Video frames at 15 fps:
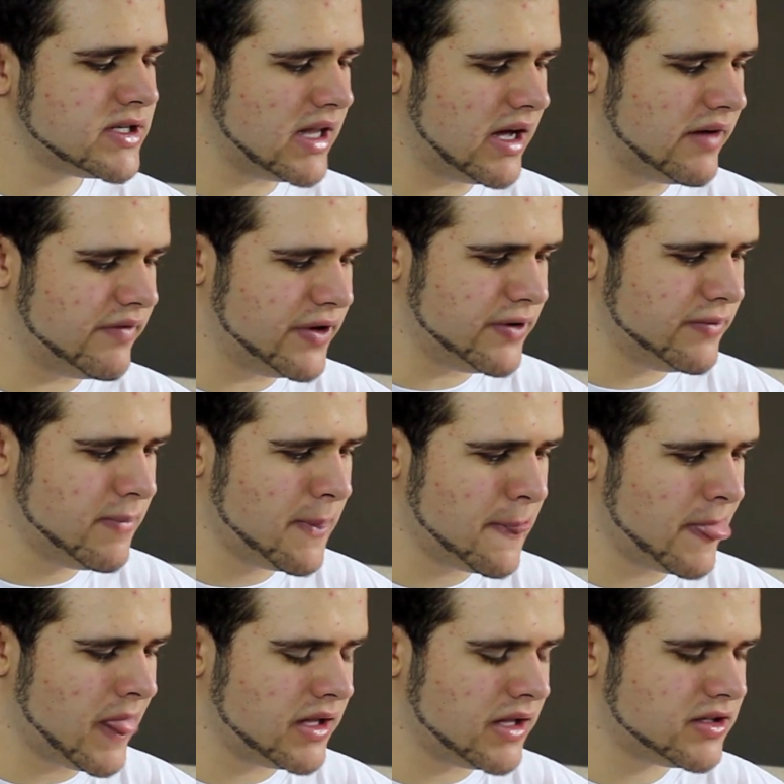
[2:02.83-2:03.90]
Love You,
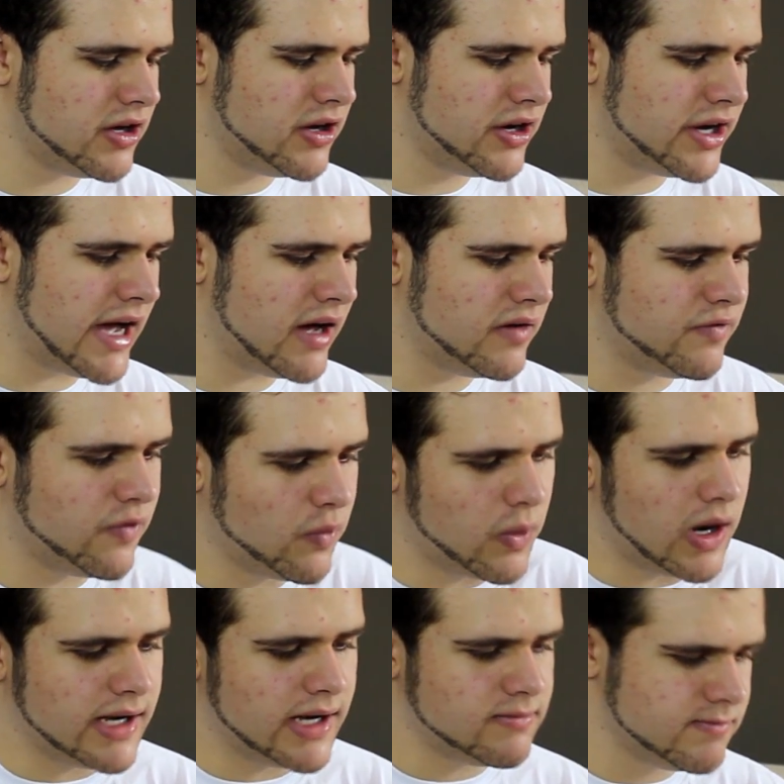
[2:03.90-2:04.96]
Turn Down For
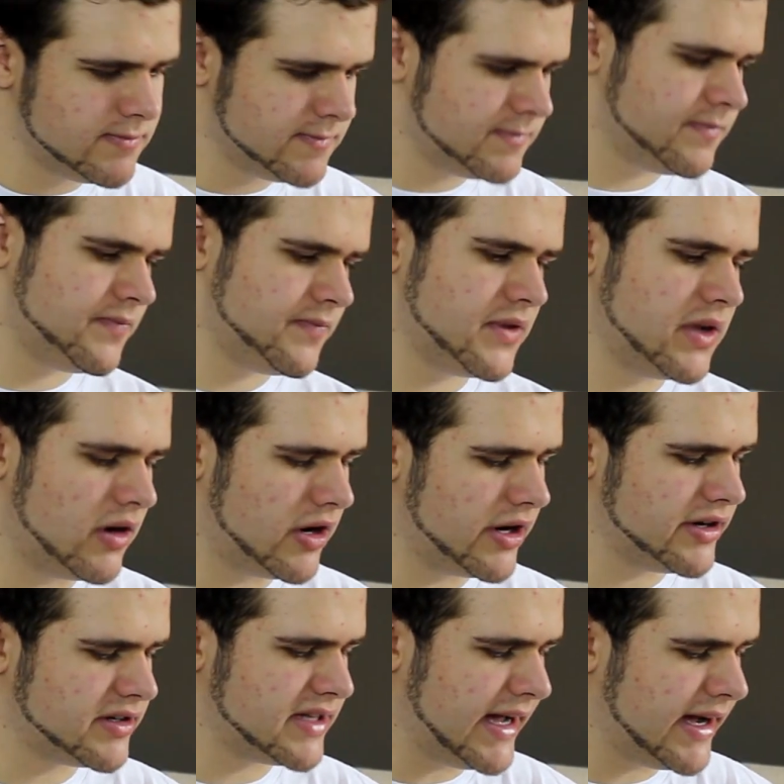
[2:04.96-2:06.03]
What,
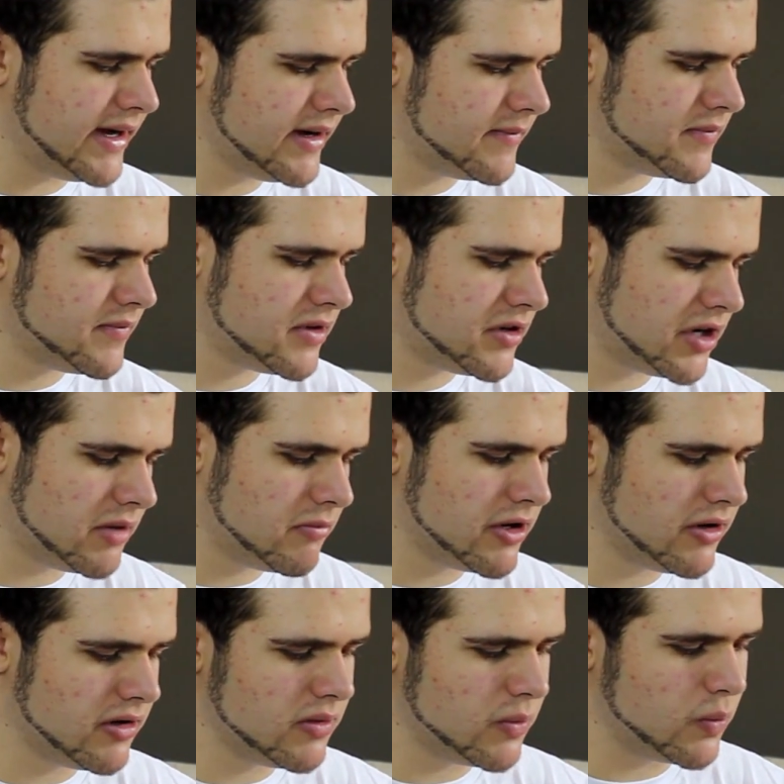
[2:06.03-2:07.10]
Heart Attack,
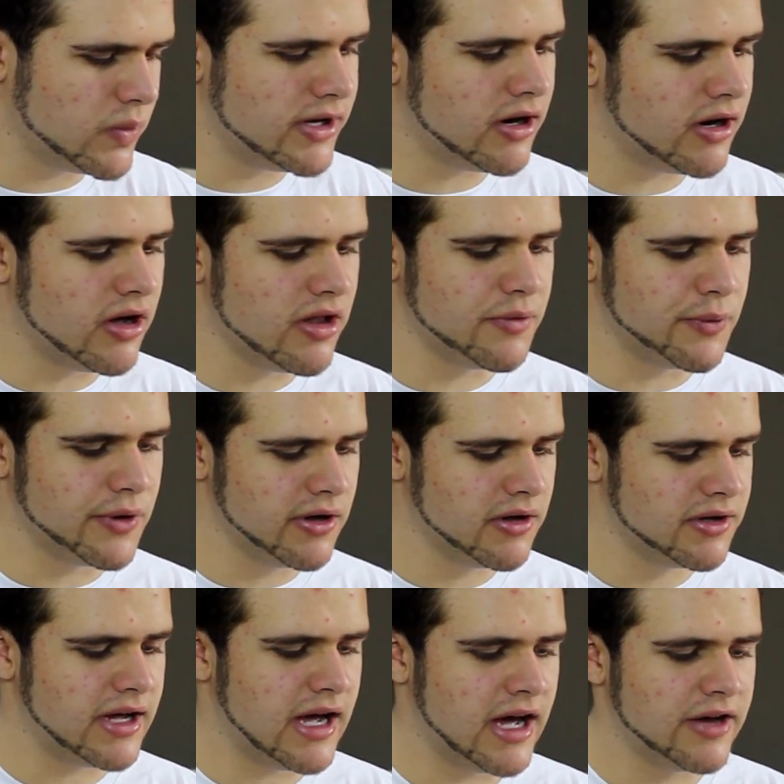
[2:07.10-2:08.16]
Criminal, We Are The
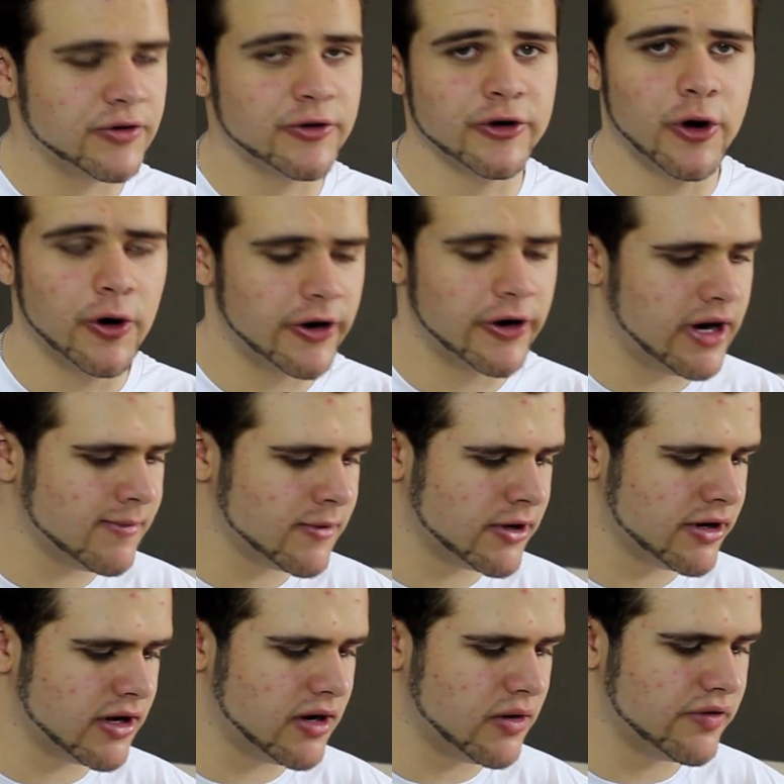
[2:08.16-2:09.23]
World, and Roar. I'm
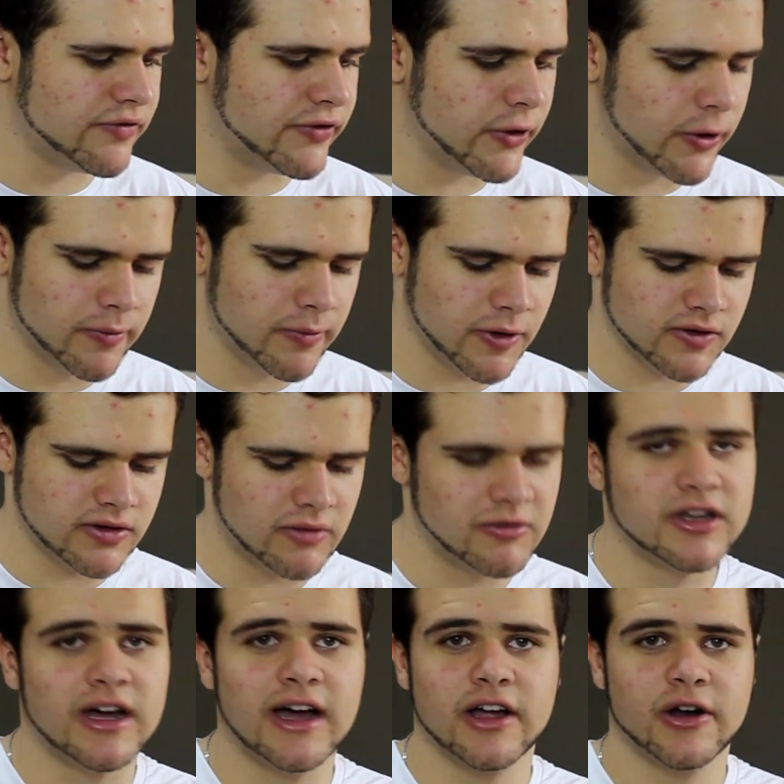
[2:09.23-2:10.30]
gonna go with Roar because I'm a
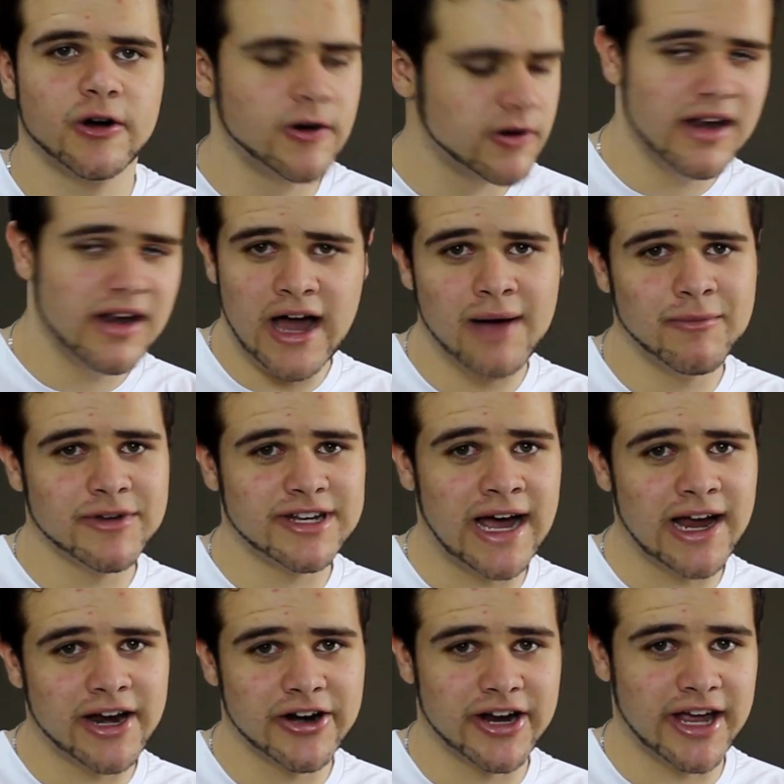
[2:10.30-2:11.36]
tiger. Now I'm a
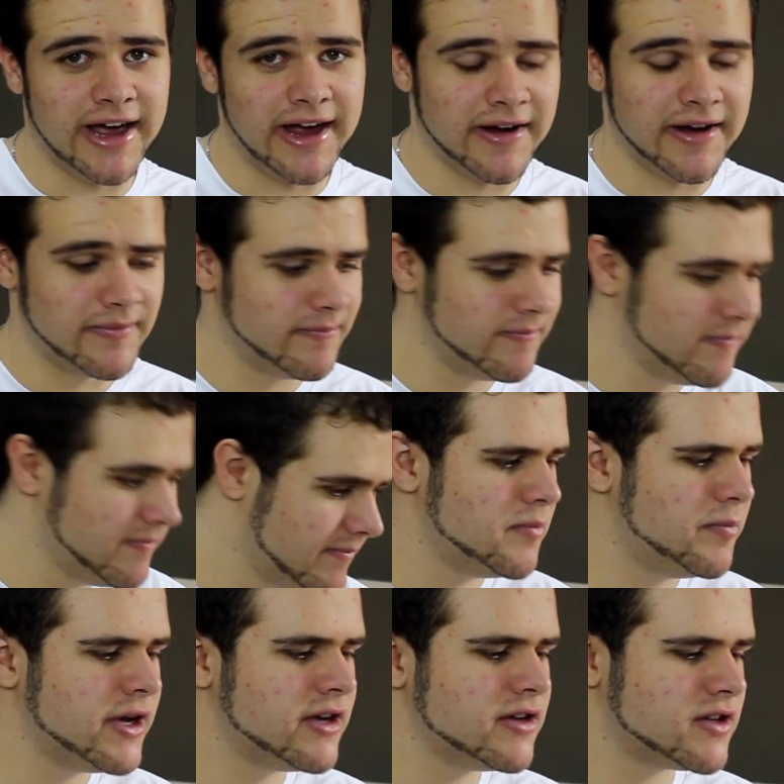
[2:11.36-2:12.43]
tiger king.
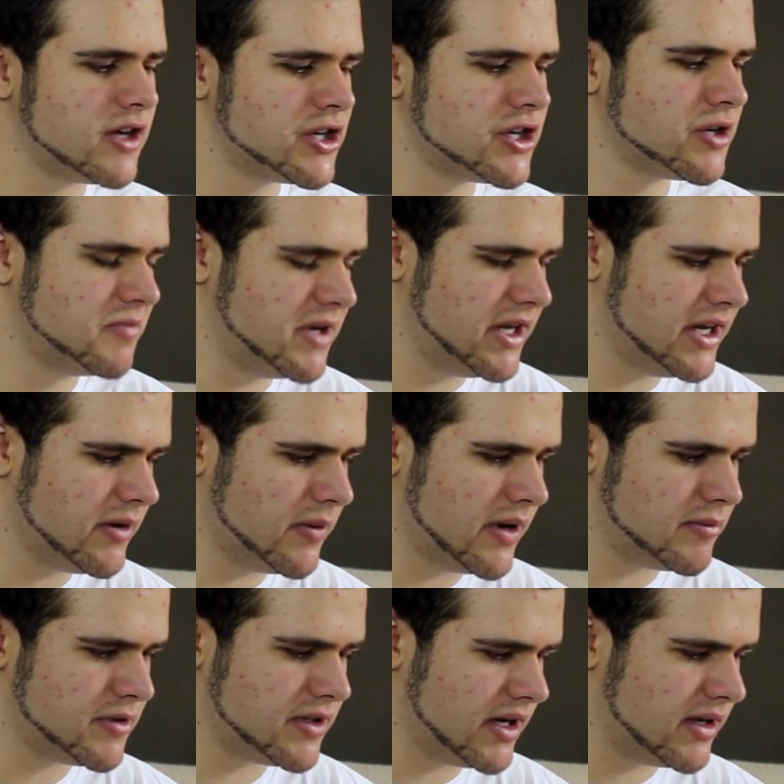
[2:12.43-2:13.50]
Pick a social media
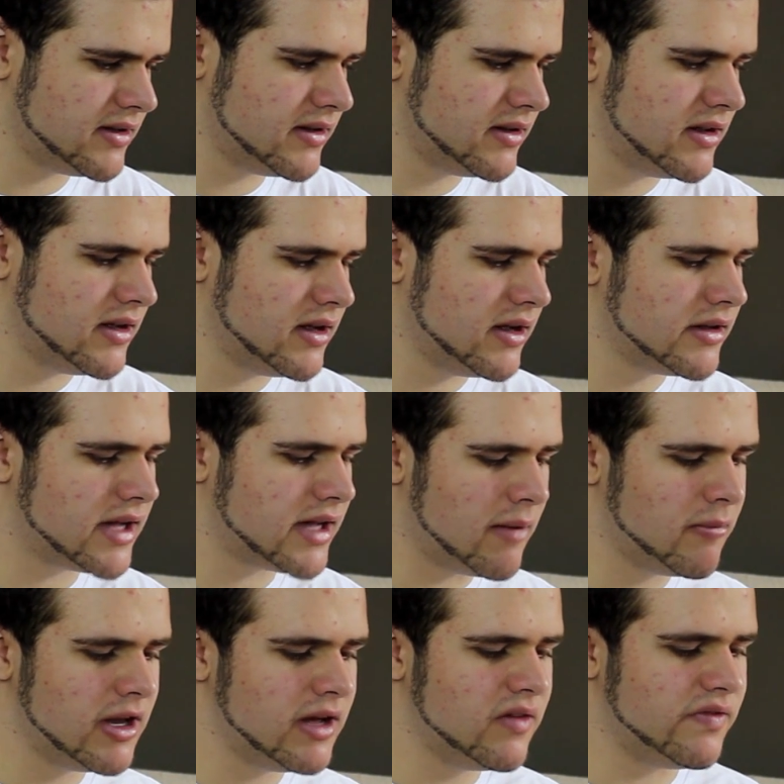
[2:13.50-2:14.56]
website.
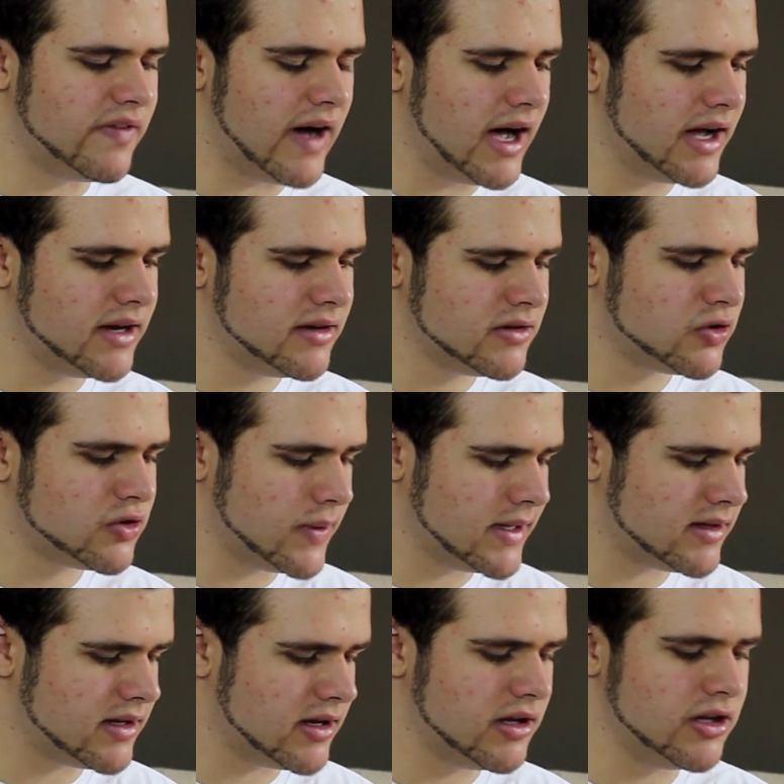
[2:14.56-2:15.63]
Tumblr, Vine,
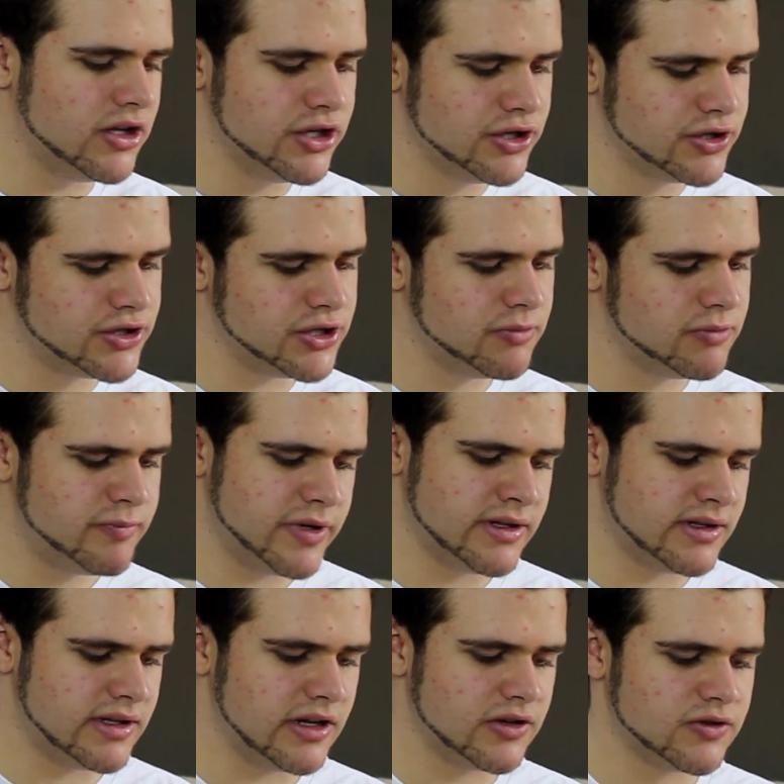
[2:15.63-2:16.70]
Twitter, YouTube,
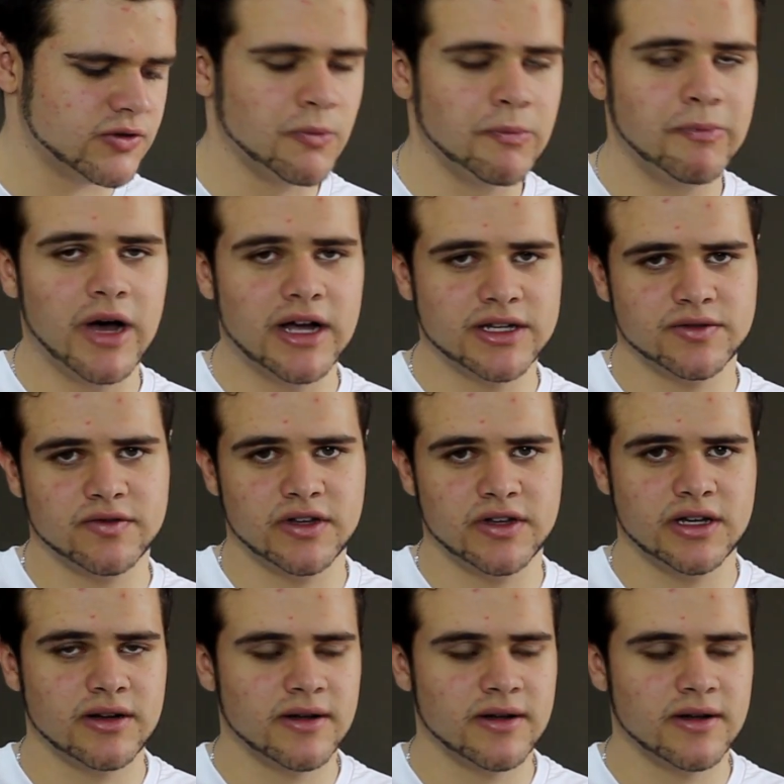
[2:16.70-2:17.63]
Pinterest, or BuzzFeed.